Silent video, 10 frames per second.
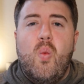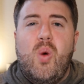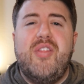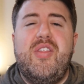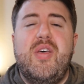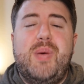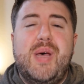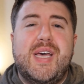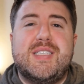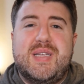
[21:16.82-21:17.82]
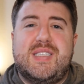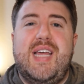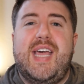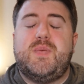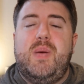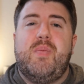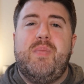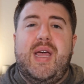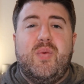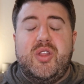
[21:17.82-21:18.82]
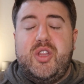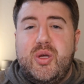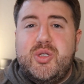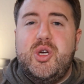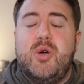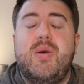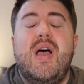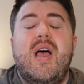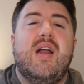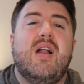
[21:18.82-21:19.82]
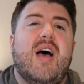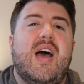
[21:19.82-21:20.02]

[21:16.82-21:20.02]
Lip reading: one of the biggest mistakes people make with YouTube and a lot